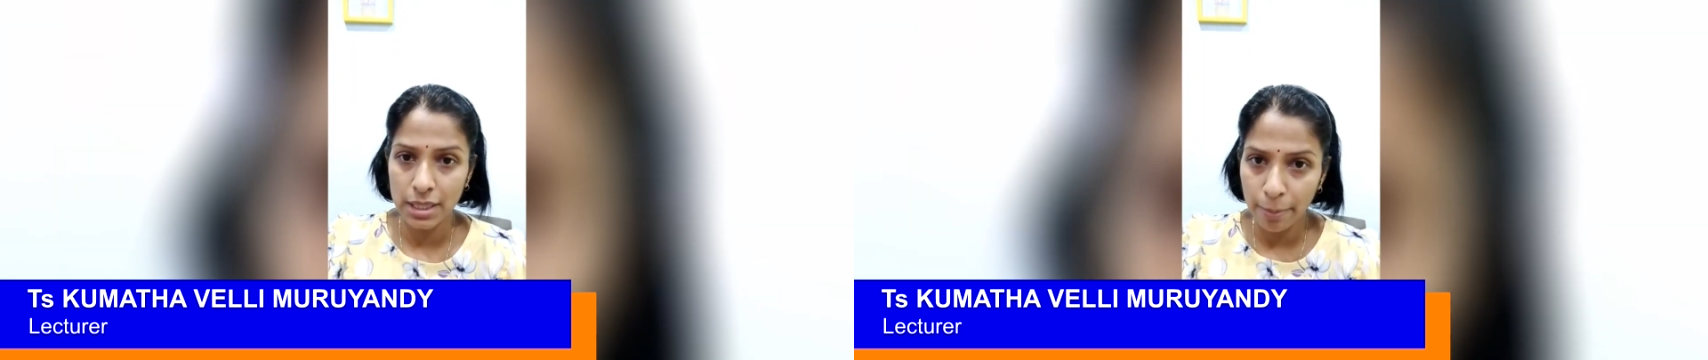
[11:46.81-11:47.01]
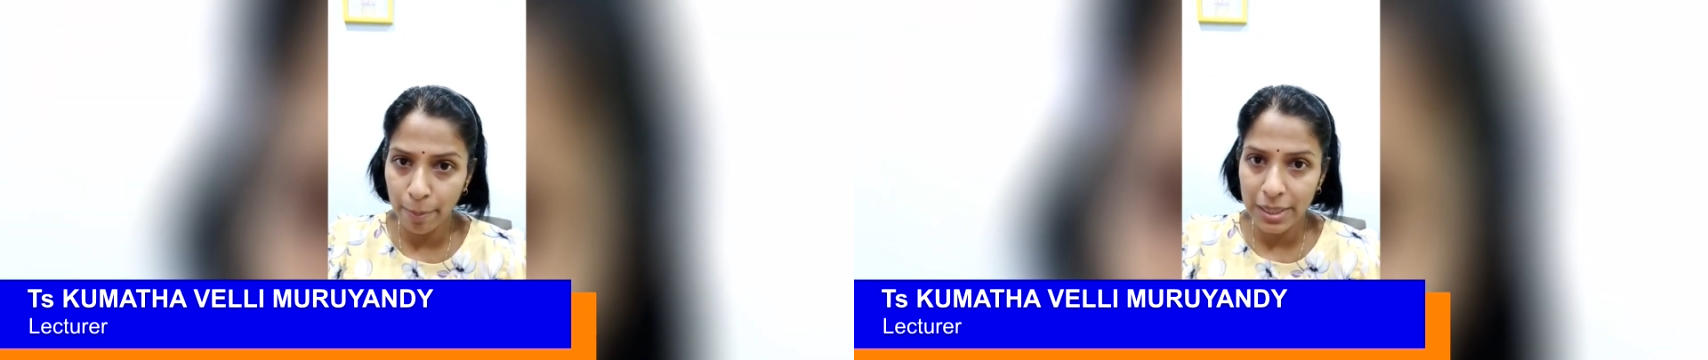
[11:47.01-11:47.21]

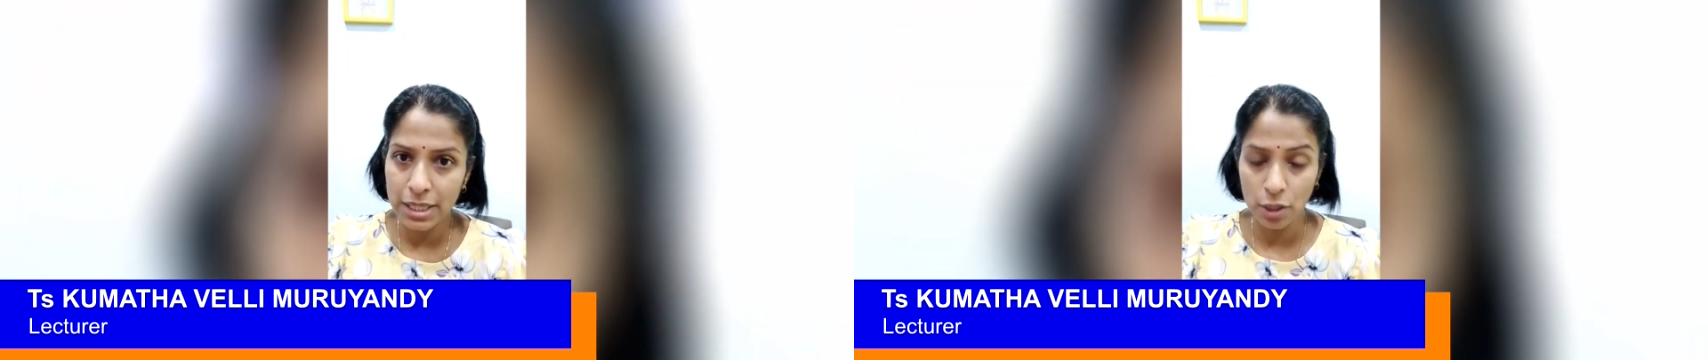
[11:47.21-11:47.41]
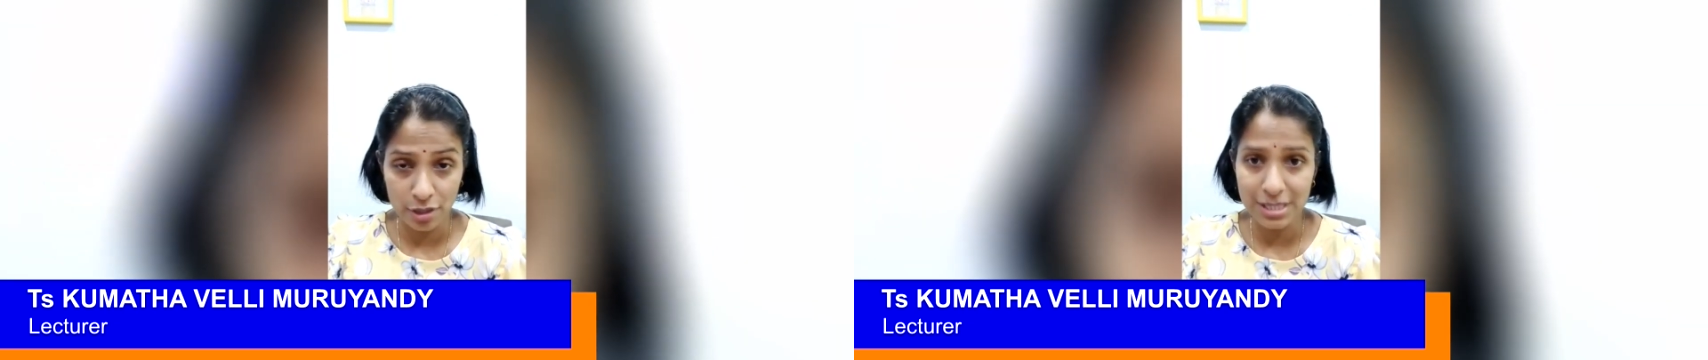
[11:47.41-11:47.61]

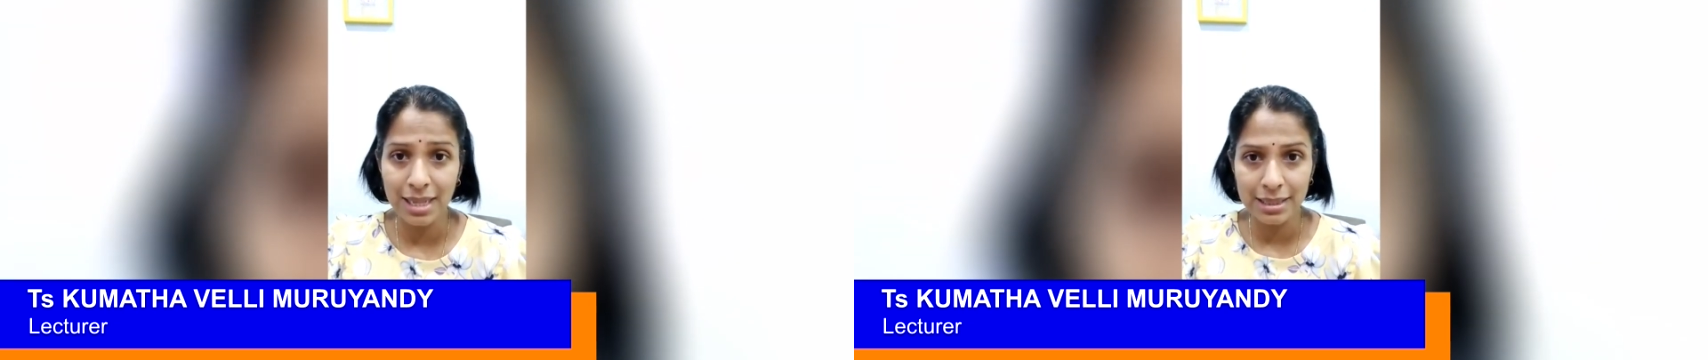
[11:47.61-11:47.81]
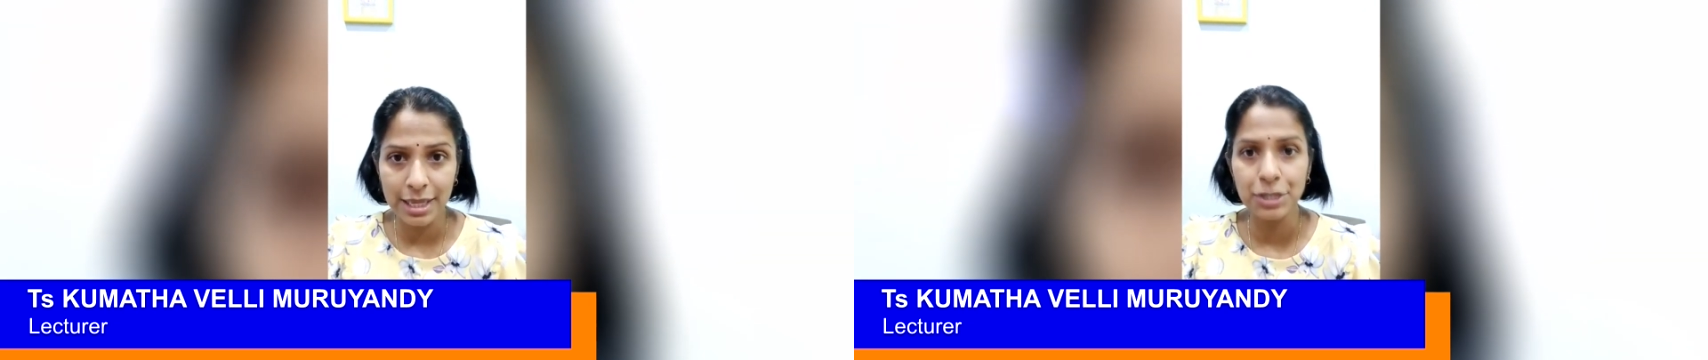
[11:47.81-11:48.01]
complete
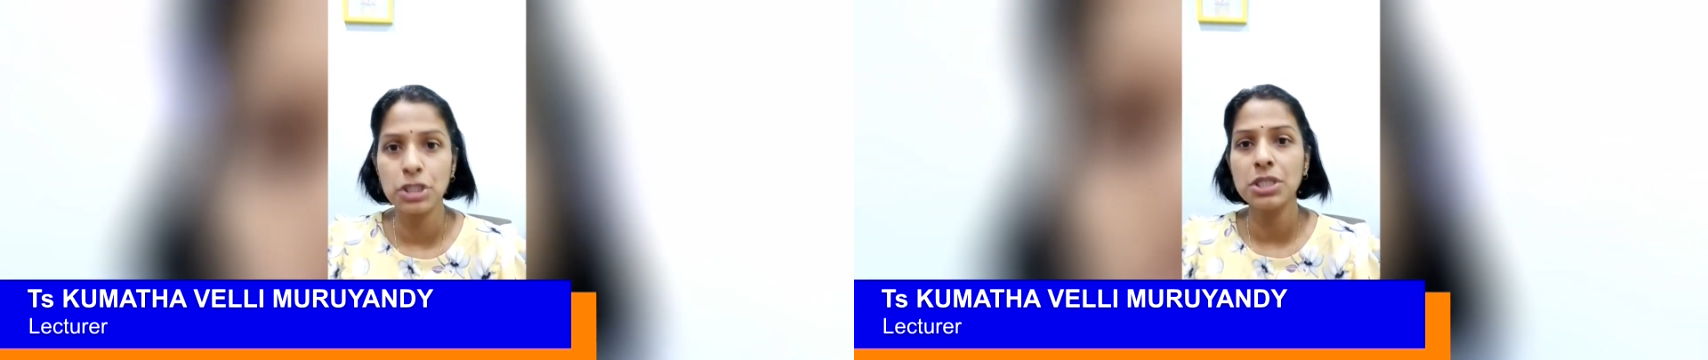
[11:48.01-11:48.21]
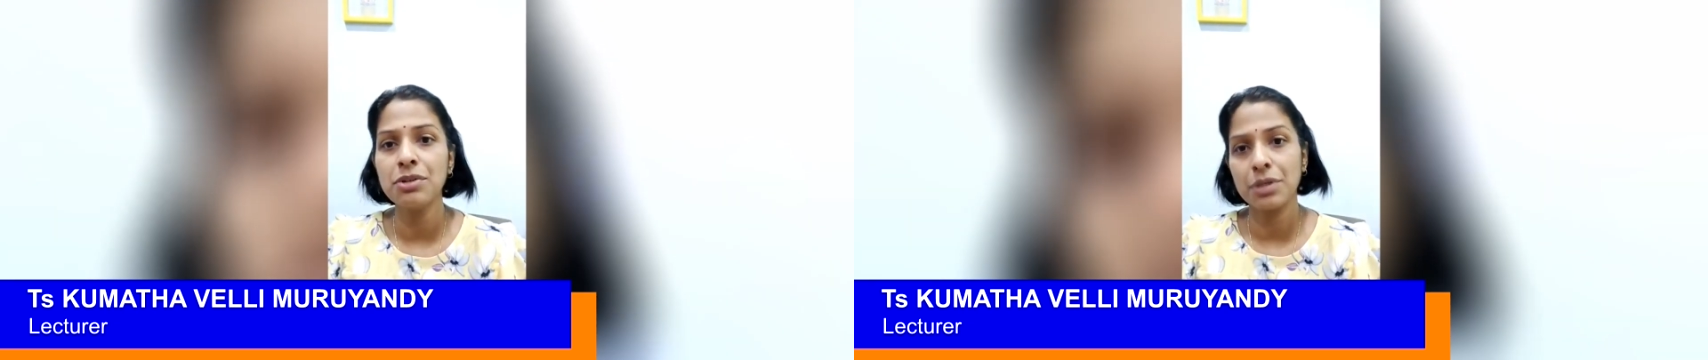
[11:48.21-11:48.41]

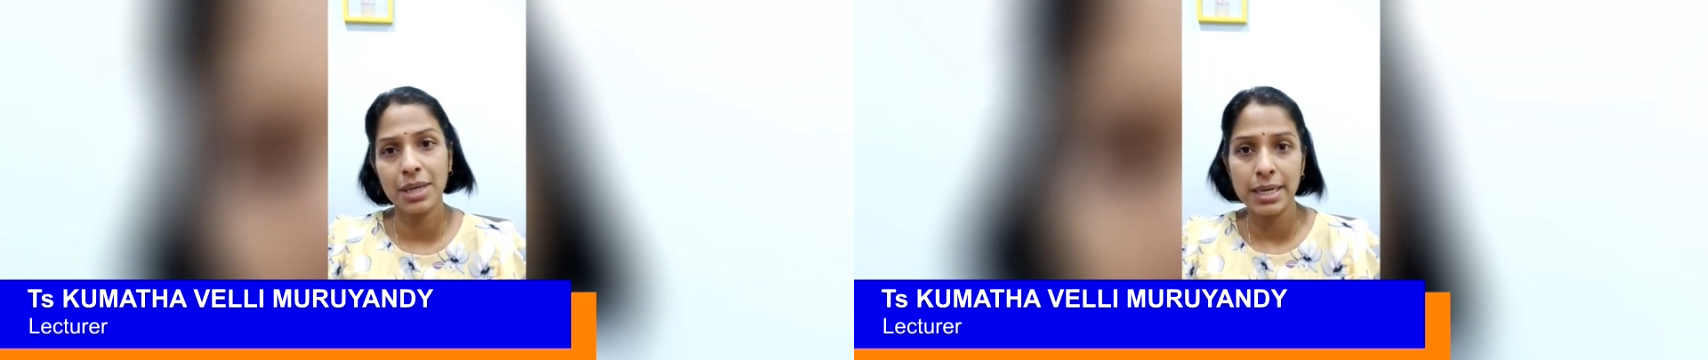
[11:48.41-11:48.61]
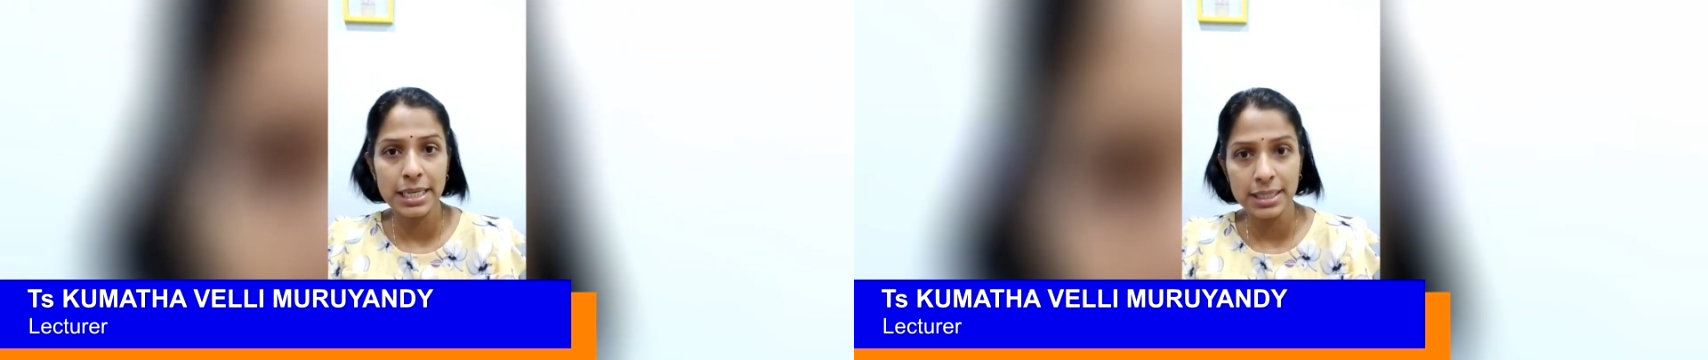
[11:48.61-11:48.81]
consultation
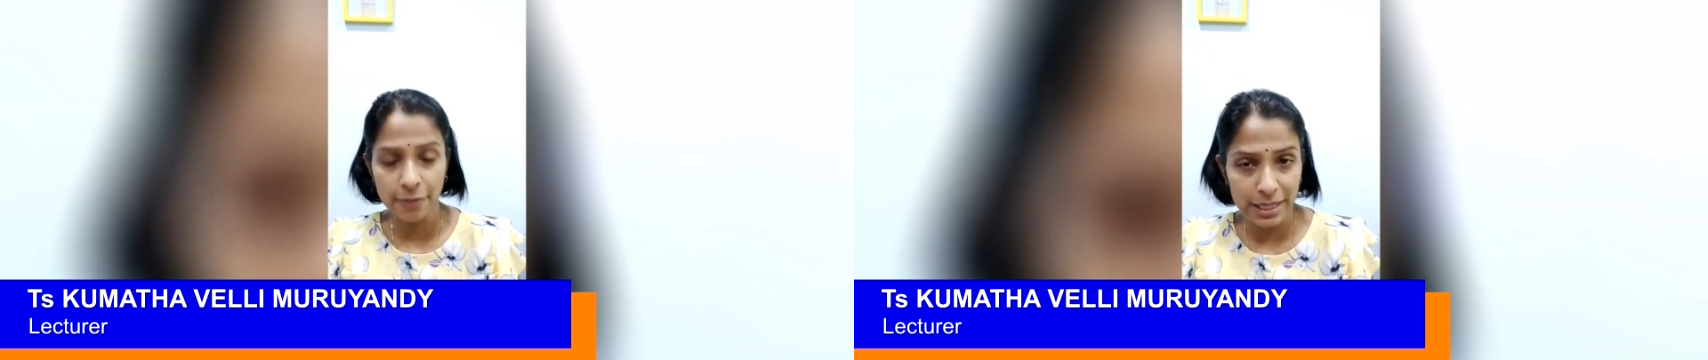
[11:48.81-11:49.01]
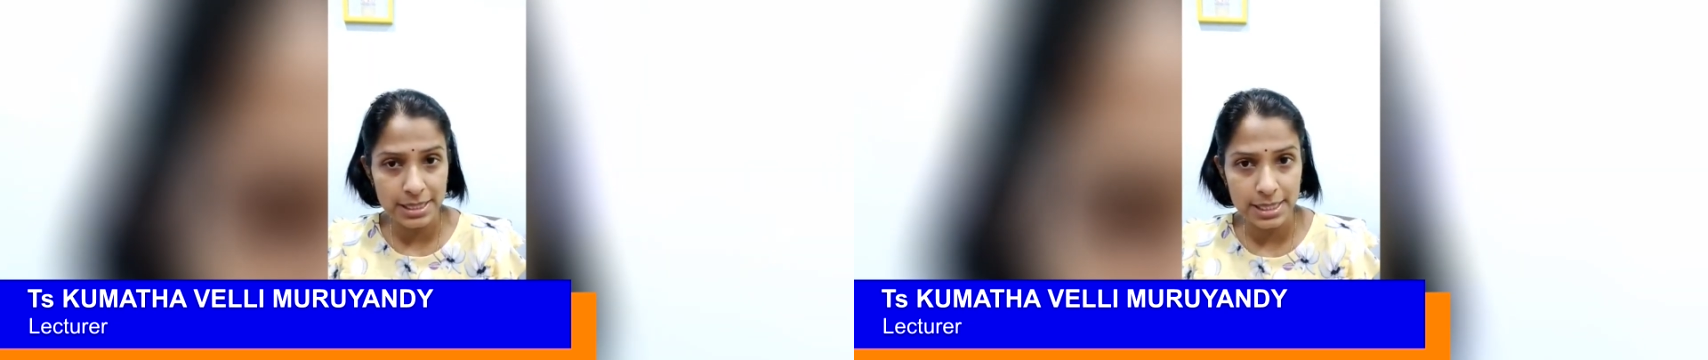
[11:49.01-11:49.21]
regarding the
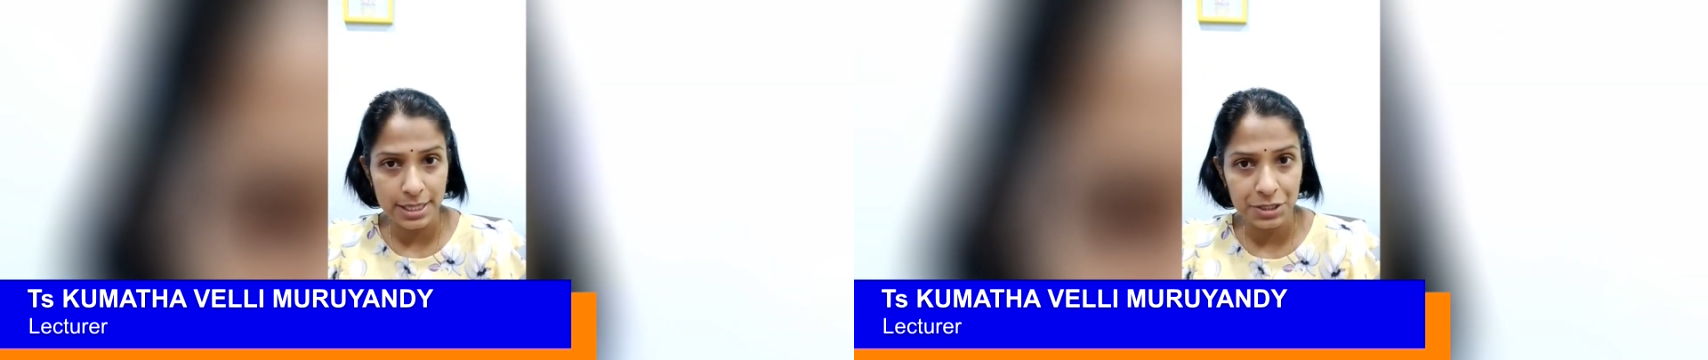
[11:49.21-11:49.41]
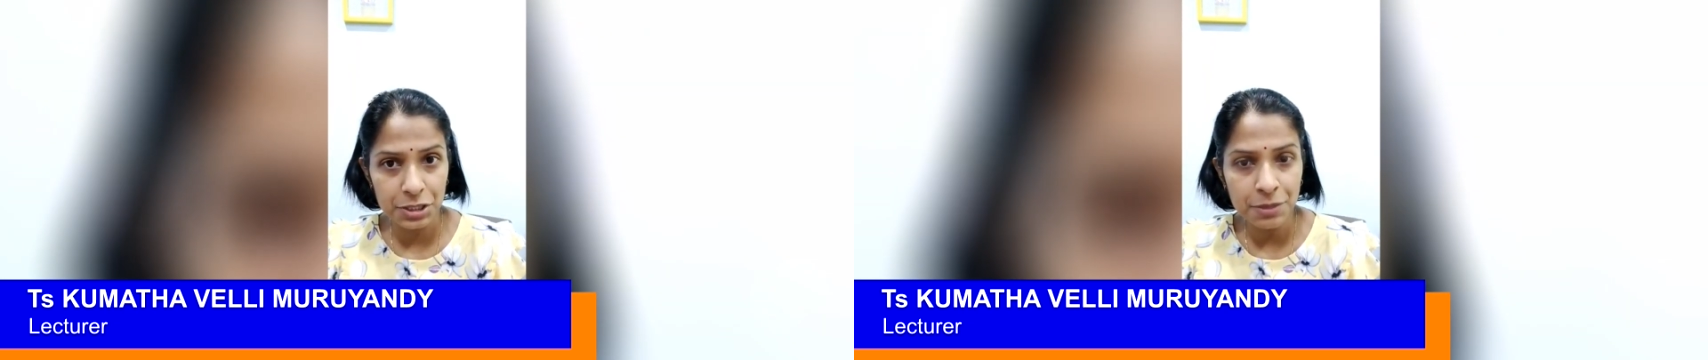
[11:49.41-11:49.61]

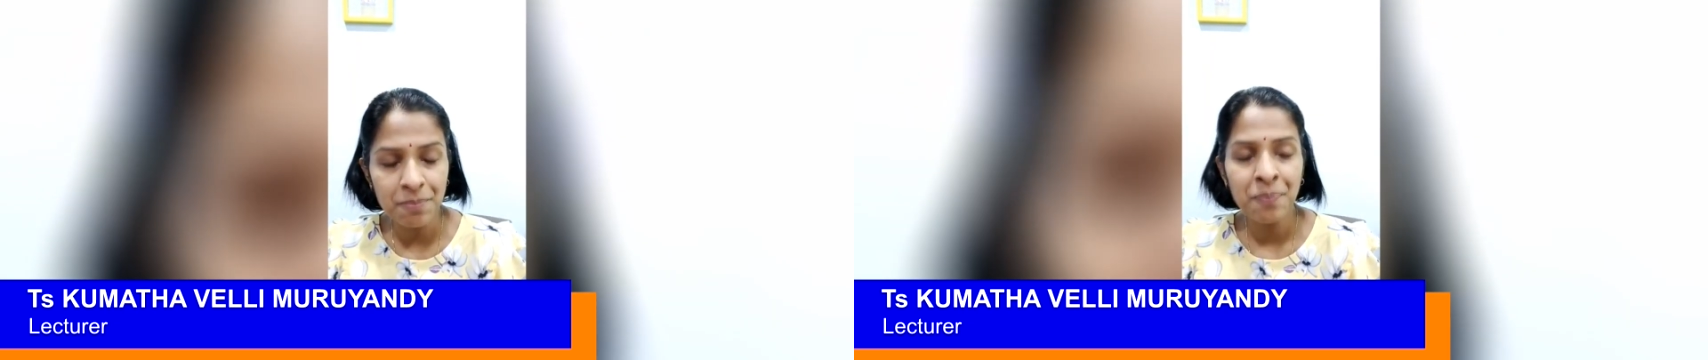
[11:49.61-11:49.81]
vaccination.